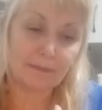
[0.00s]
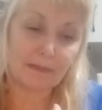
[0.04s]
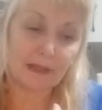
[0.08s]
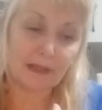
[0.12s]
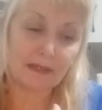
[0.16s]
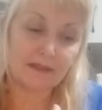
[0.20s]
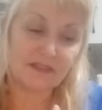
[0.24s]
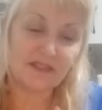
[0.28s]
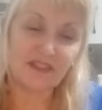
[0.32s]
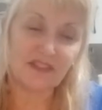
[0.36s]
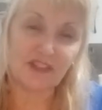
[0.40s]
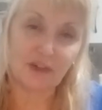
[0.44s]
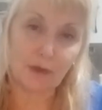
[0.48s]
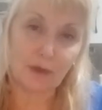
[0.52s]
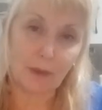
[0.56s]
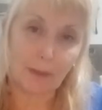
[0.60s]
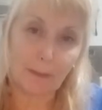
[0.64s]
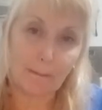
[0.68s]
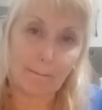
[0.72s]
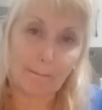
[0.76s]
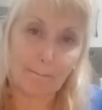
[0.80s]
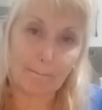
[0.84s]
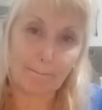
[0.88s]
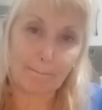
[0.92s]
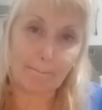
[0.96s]

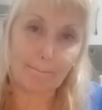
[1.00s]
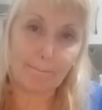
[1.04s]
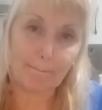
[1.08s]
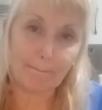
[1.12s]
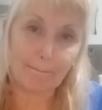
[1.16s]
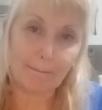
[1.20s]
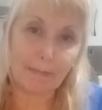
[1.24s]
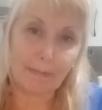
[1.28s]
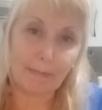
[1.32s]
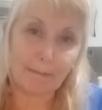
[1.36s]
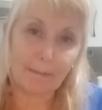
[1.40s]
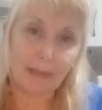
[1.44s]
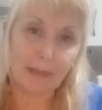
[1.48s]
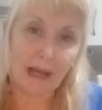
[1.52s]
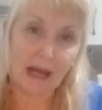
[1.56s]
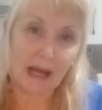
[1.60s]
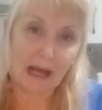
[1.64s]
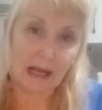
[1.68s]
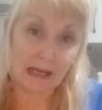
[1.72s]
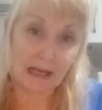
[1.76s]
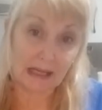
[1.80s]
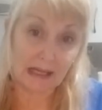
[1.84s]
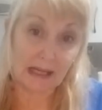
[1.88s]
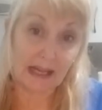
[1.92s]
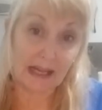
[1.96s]
syrup
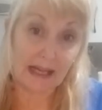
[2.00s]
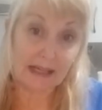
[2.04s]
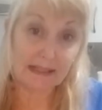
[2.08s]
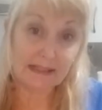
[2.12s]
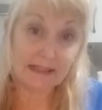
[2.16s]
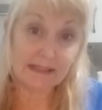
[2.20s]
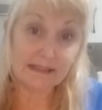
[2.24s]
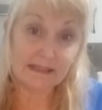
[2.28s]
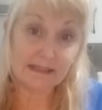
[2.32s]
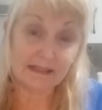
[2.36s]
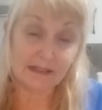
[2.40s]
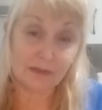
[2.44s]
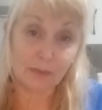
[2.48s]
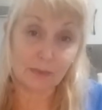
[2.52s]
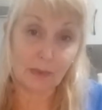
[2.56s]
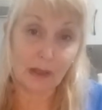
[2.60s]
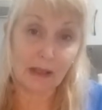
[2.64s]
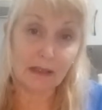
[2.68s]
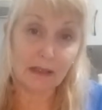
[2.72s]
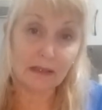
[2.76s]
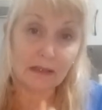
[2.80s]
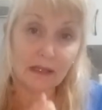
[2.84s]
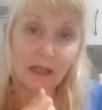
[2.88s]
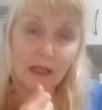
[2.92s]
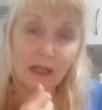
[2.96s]
glaze as
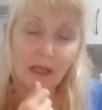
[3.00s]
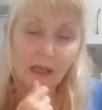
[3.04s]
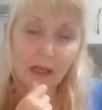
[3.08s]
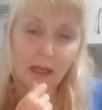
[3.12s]
well.